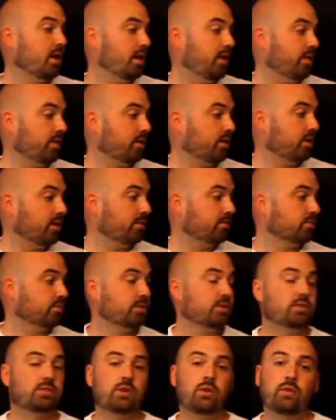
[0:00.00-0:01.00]
and the curves were
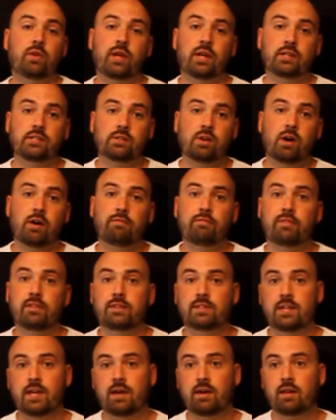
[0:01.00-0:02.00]
so nice off of the
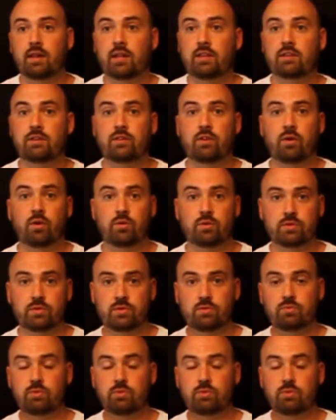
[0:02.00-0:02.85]
tail and the nose,